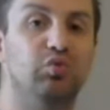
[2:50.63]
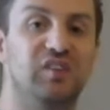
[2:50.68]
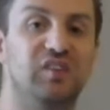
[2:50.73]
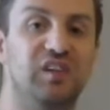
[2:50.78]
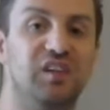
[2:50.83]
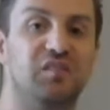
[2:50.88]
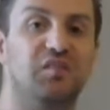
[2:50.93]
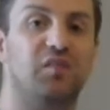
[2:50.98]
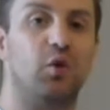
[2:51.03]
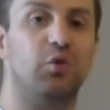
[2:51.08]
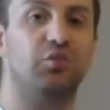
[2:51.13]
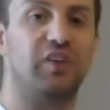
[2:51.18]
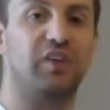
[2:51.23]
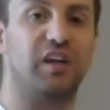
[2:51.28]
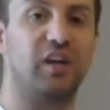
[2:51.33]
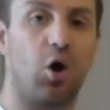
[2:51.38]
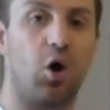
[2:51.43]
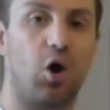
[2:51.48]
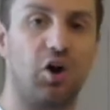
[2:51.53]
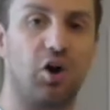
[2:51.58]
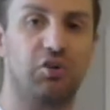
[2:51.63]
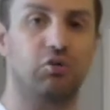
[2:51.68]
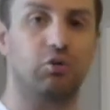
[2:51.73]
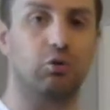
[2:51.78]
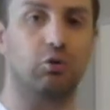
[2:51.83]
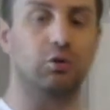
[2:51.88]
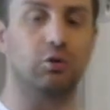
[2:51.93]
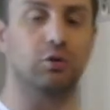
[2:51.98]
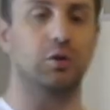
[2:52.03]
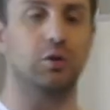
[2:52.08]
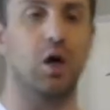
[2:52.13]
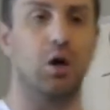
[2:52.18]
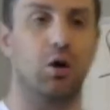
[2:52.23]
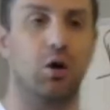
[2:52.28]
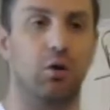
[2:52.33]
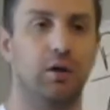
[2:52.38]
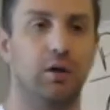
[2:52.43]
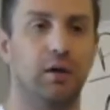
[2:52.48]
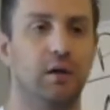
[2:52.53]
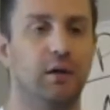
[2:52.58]
defaulting on your
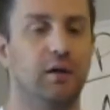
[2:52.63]
loan.